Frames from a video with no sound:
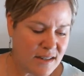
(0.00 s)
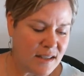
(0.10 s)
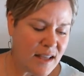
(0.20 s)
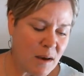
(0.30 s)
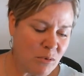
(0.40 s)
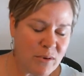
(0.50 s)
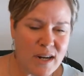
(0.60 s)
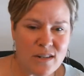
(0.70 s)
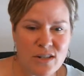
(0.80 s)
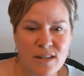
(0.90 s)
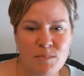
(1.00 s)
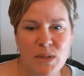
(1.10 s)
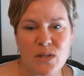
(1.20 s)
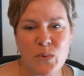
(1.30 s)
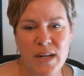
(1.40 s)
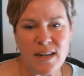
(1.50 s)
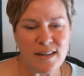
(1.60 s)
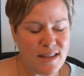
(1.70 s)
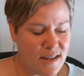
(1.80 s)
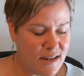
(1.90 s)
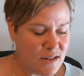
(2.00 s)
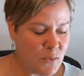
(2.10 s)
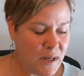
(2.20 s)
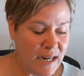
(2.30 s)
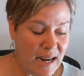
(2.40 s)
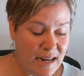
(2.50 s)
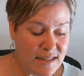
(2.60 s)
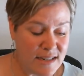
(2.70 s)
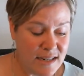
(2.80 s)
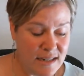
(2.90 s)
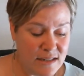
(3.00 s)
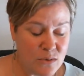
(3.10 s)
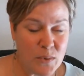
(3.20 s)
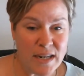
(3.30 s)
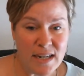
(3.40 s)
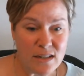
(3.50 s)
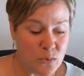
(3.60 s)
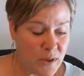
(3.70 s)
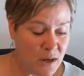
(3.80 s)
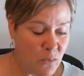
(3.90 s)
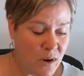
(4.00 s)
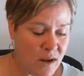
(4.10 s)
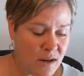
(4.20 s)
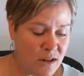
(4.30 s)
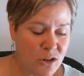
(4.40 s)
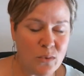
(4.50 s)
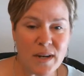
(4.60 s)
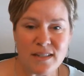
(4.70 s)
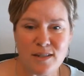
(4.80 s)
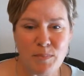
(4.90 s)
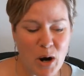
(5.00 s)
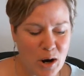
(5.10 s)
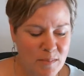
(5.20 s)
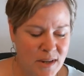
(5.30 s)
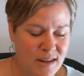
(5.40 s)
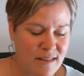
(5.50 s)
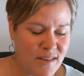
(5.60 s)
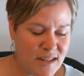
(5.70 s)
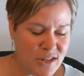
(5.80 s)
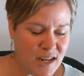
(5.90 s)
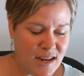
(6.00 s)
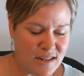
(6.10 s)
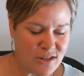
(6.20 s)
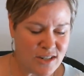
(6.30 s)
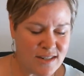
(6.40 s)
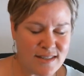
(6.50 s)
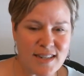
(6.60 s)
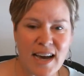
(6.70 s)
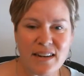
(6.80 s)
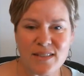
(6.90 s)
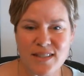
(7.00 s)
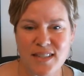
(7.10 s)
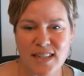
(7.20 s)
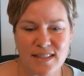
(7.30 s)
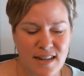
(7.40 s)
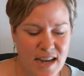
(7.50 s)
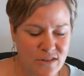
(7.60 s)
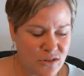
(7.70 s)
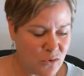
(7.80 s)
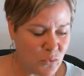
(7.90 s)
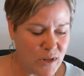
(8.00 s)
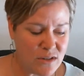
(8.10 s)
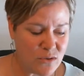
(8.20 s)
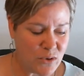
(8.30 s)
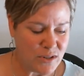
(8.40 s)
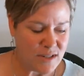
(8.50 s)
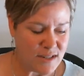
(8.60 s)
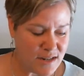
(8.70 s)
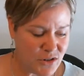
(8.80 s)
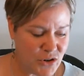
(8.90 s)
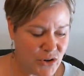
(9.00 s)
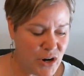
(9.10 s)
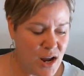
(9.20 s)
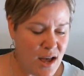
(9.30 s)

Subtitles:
a collaboration between the 2018-2021 U.S. Department of Education Title VI National Resource Center